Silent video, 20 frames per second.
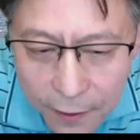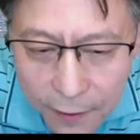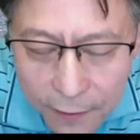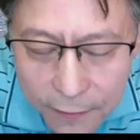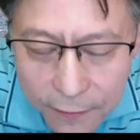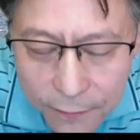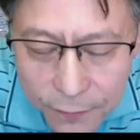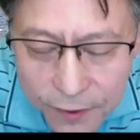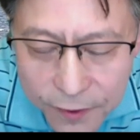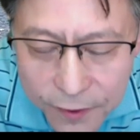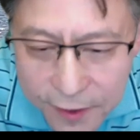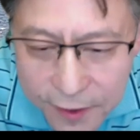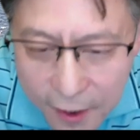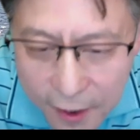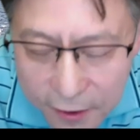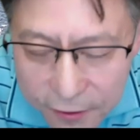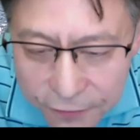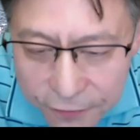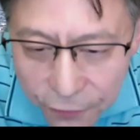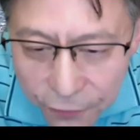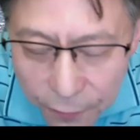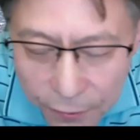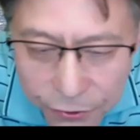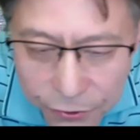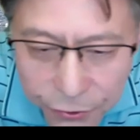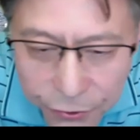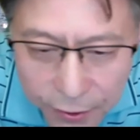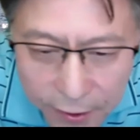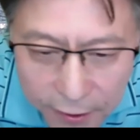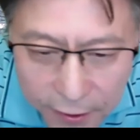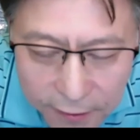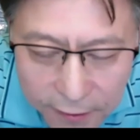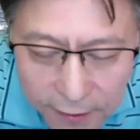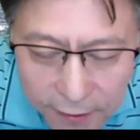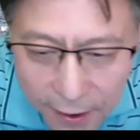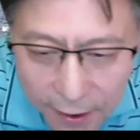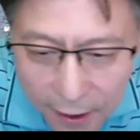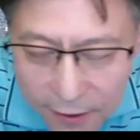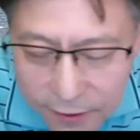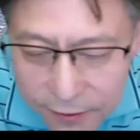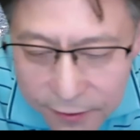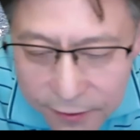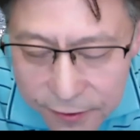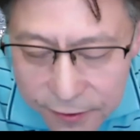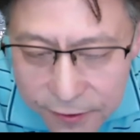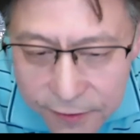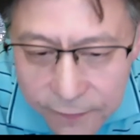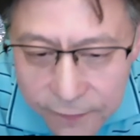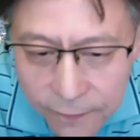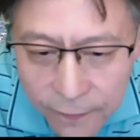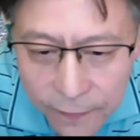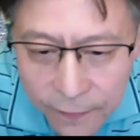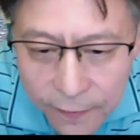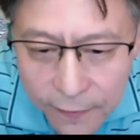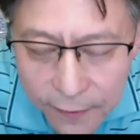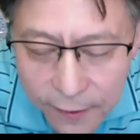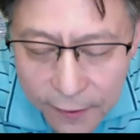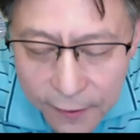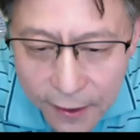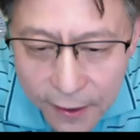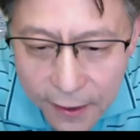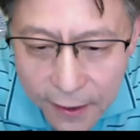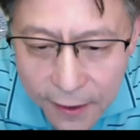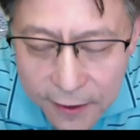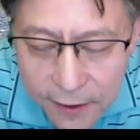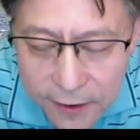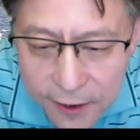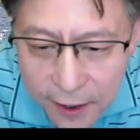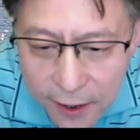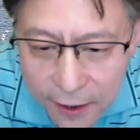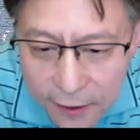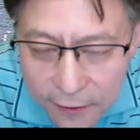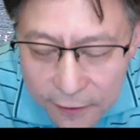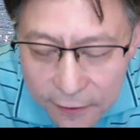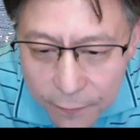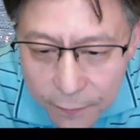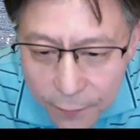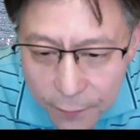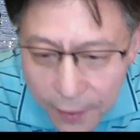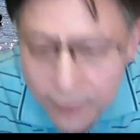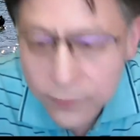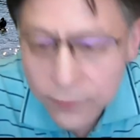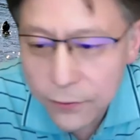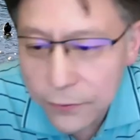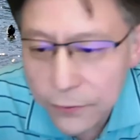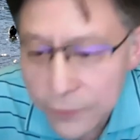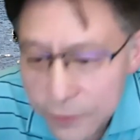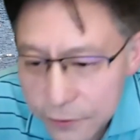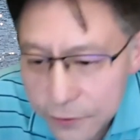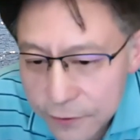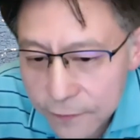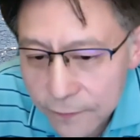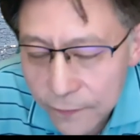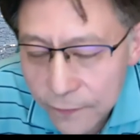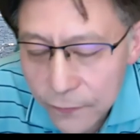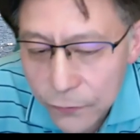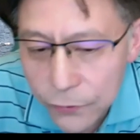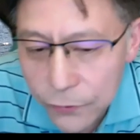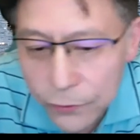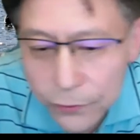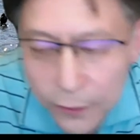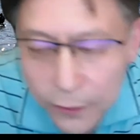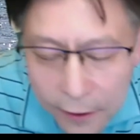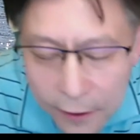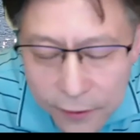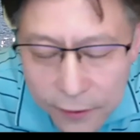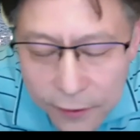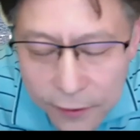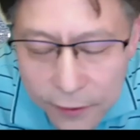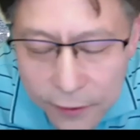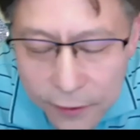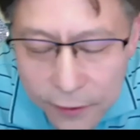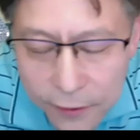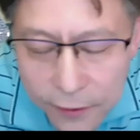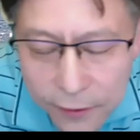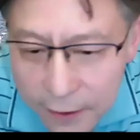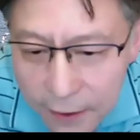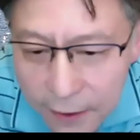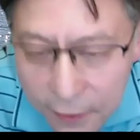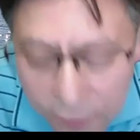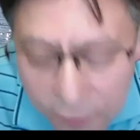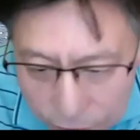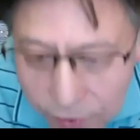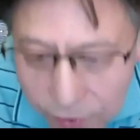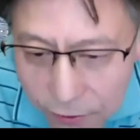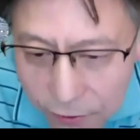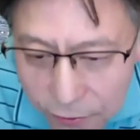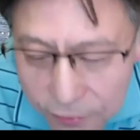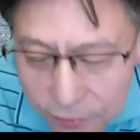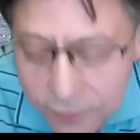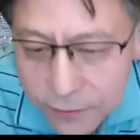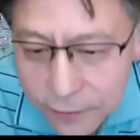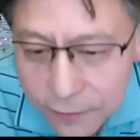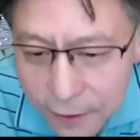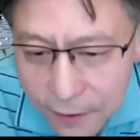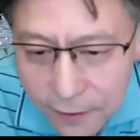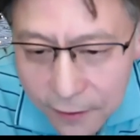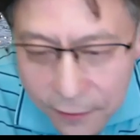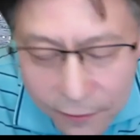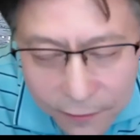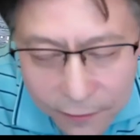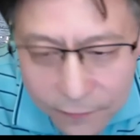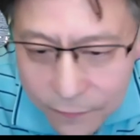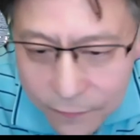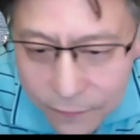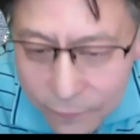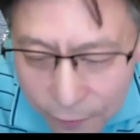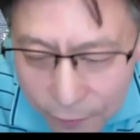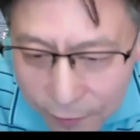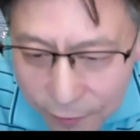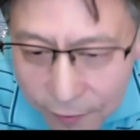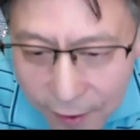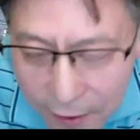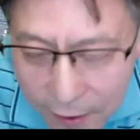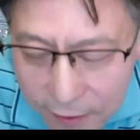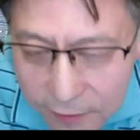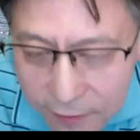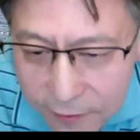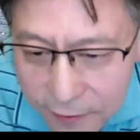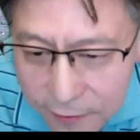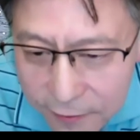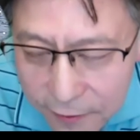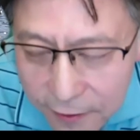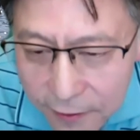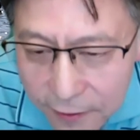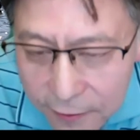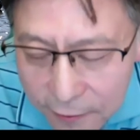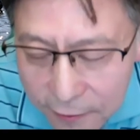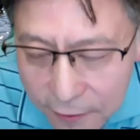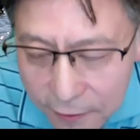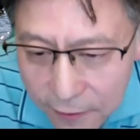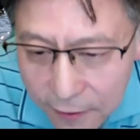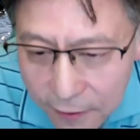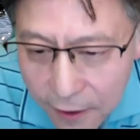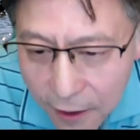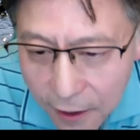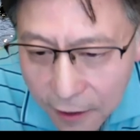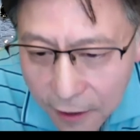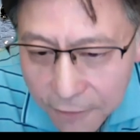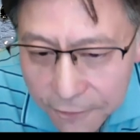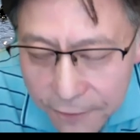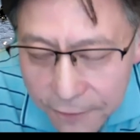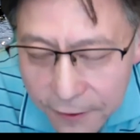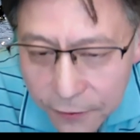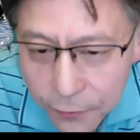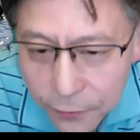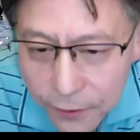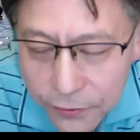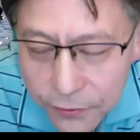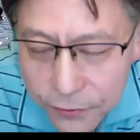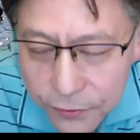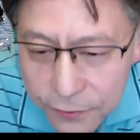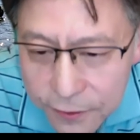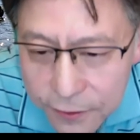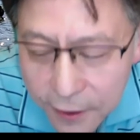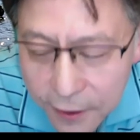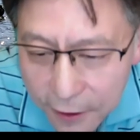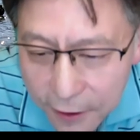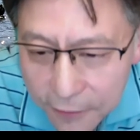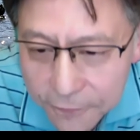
besides the formal training in the classes, they are assigned mentors to so that they can consult with anything they have, any questions they have.